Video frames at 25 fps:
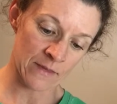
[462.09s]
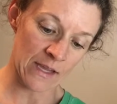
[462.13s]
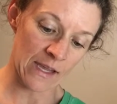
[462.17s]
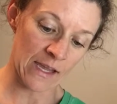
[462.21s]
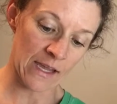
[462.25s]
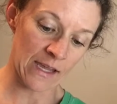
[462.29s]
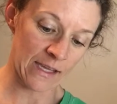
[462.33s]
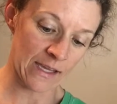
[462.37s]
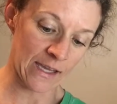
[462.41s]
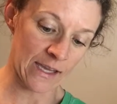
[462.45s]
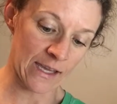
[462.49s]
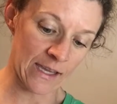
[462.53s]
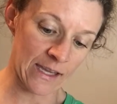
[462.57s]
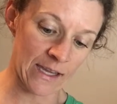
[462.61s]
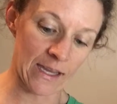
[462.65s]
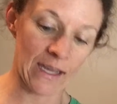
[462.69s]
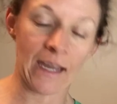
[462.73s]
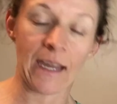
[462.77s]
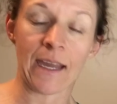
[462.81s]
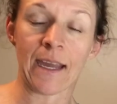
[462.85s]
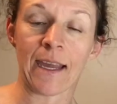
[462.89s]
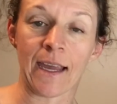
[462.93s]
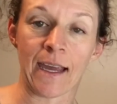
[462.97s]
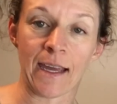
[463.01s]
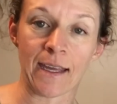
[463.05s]

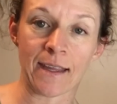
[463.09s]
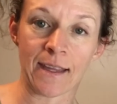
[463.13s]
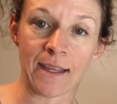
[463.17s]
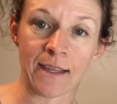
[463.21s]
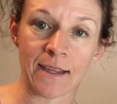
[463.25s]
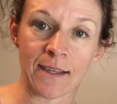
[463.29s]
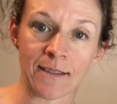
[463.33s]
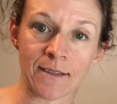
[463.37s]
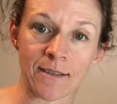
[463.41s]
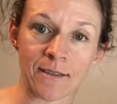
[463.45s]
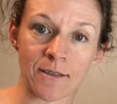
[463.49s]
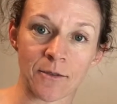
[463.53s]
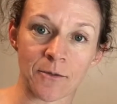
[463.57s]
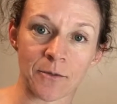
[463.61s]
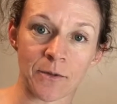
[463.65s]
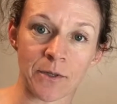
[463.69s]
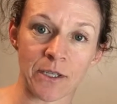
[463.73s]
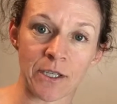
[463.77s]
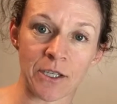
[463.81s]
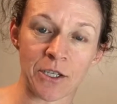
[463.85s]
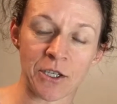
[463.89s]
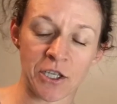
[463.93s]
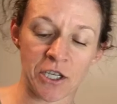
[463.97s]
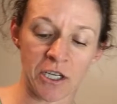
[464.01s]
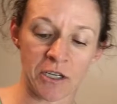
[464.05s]
aka, I think this is a
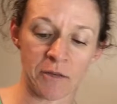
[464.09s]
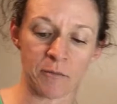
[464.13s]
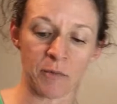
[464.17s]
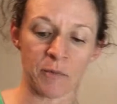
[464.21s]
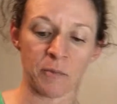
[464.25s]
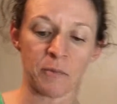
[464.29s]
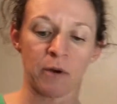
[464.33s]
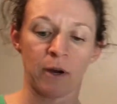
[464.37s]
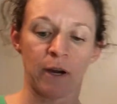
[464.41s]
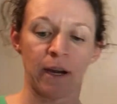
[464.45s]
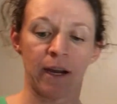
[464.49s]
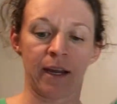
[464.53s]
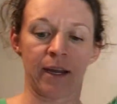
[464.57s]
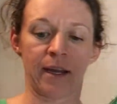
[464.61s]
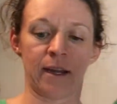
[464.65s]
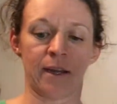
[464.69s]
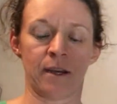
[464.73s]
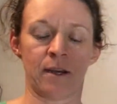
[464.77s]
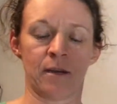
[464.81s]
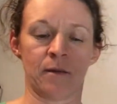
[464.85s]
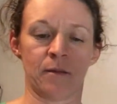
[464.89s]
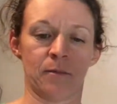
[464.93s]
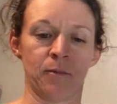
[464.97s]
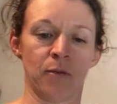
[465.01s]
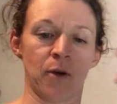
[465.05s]
really cheap brand.